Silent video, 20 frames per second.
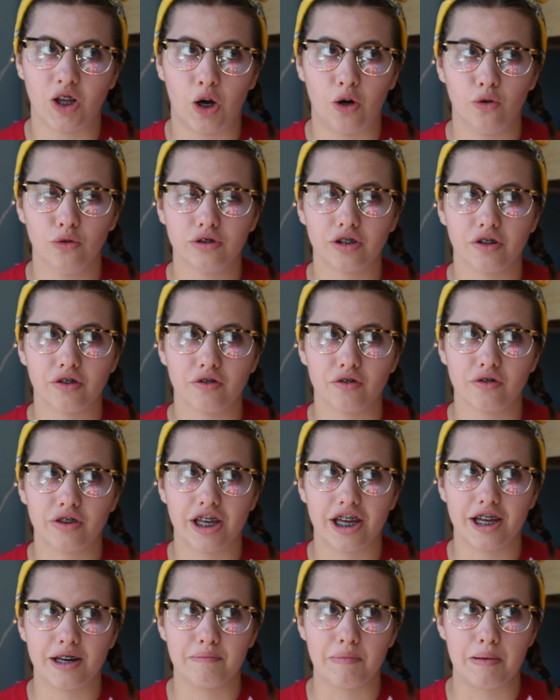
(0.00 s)
older
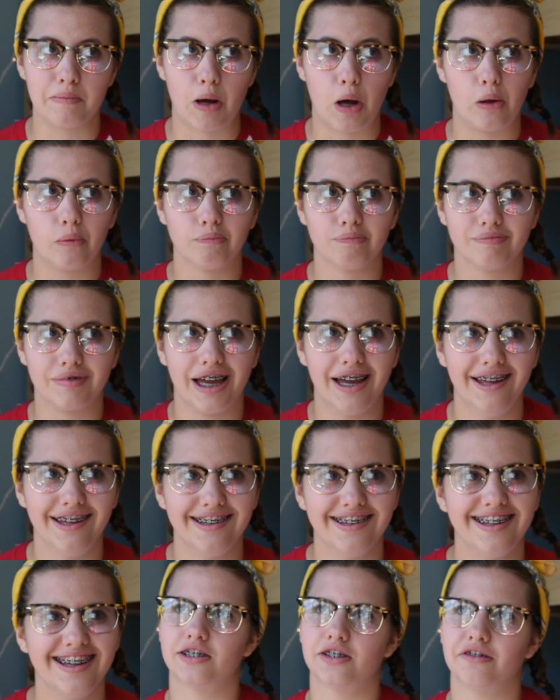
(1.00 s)
than my mom.
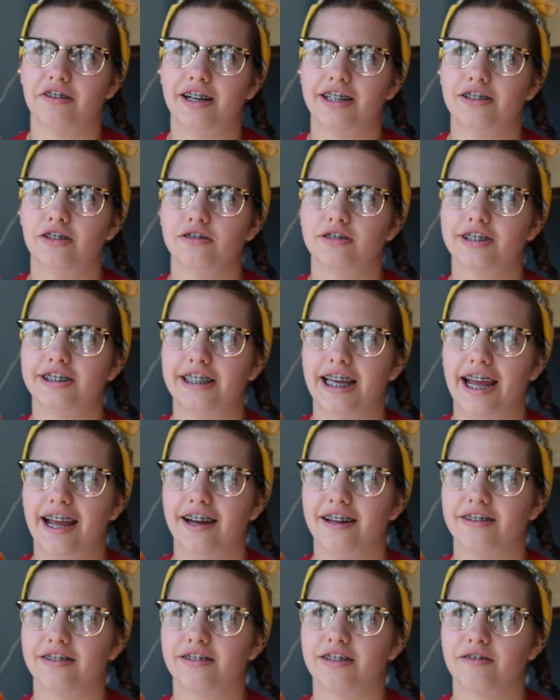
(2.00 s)
So I held his
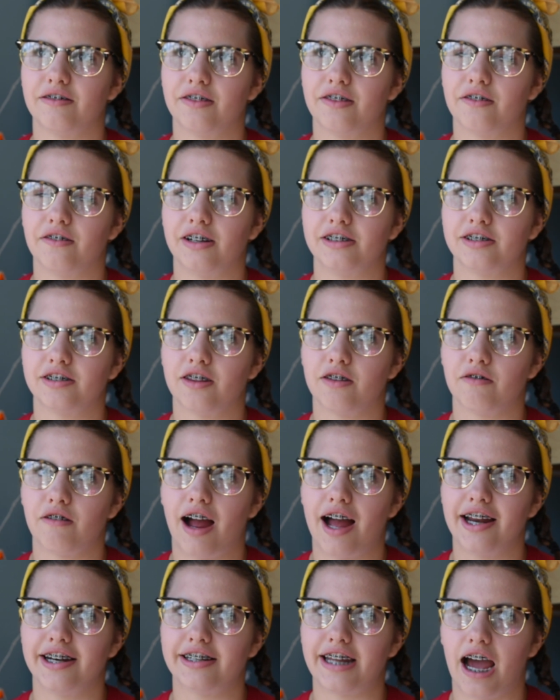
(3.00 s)
hand the rest of the
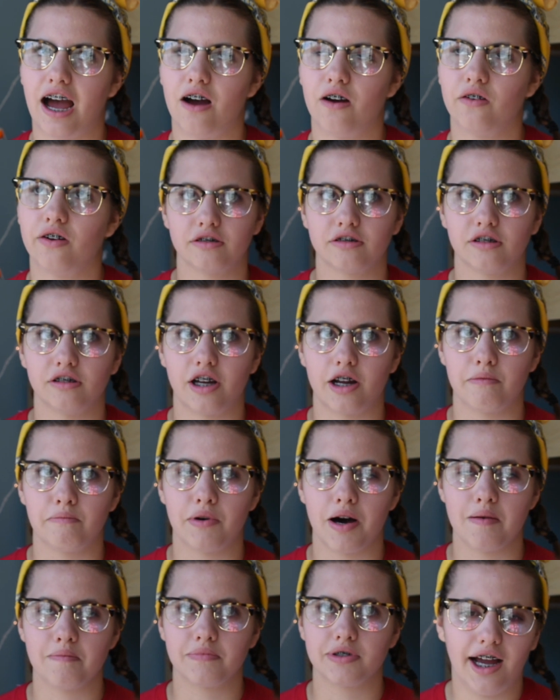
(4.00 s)
ride down. There's a lot of
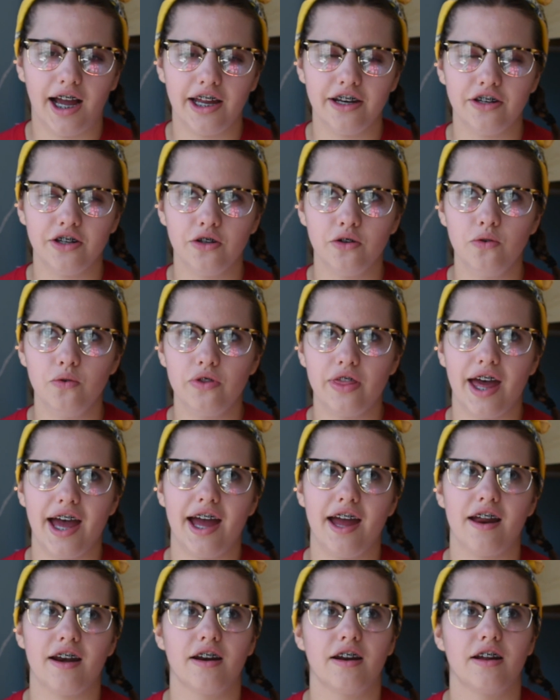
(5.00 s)
bumps. I knew
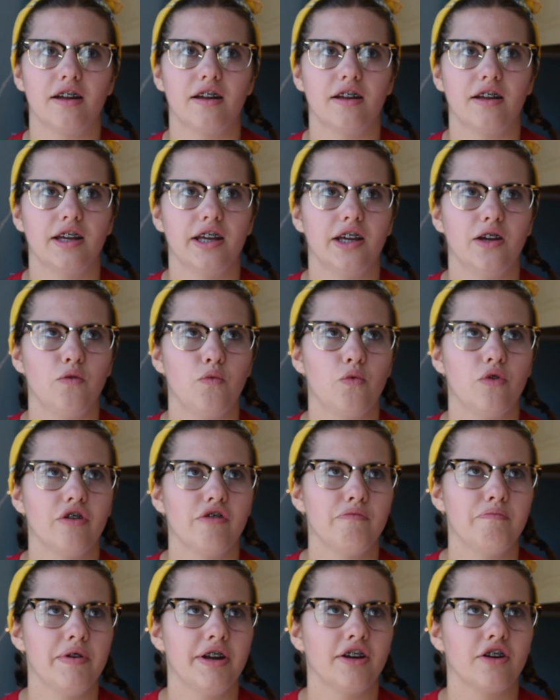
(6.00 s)
that it would
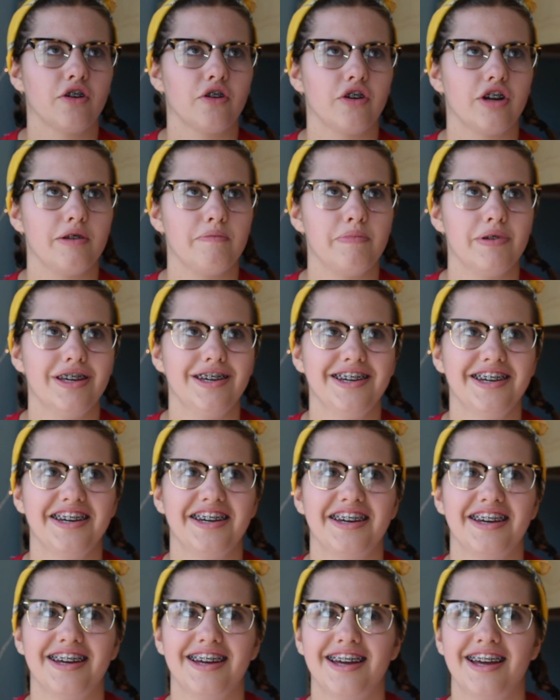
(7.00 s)
have been
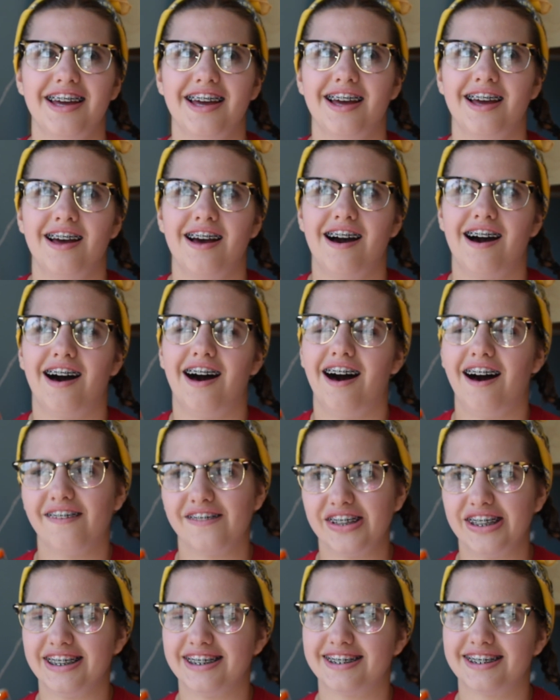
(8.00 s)
creepy,
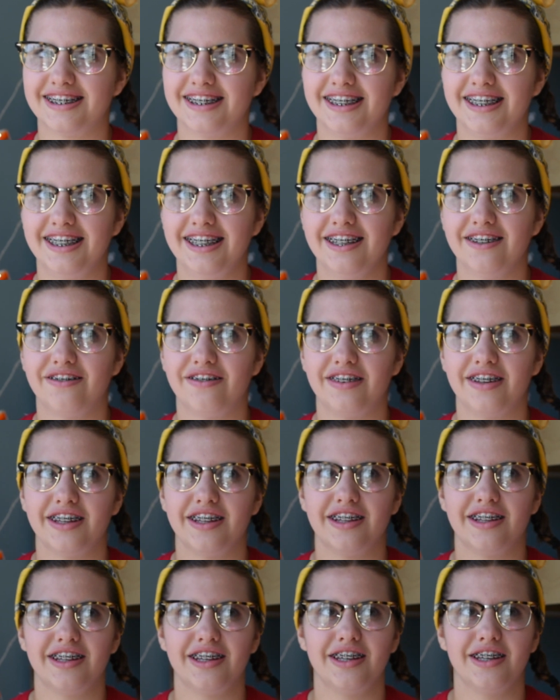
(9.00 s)
obviously, if
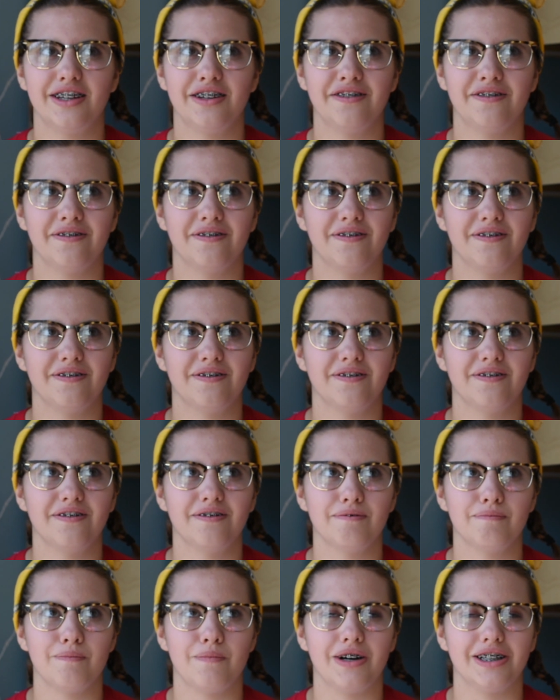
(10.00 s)
it
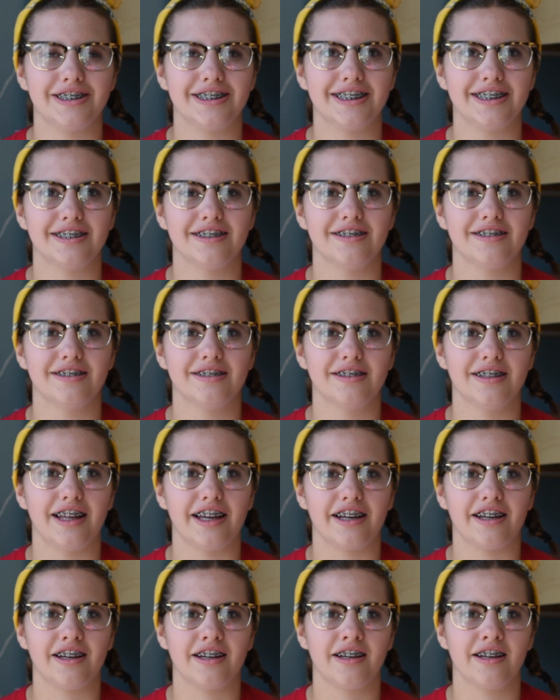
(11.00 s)
wasn't
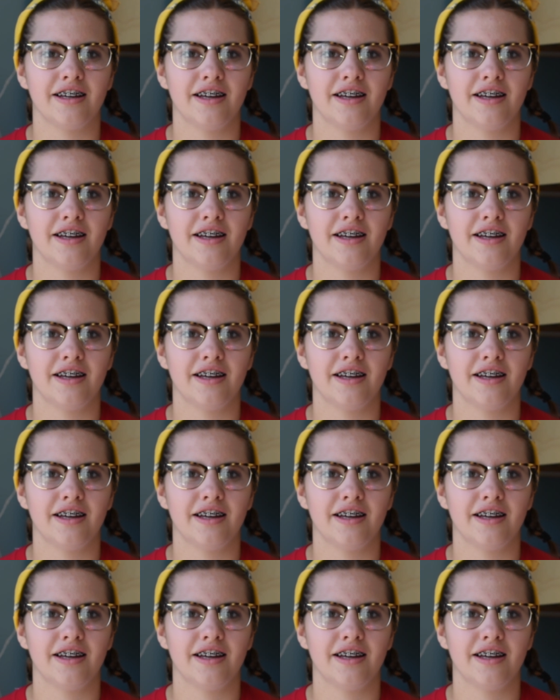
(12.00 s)
like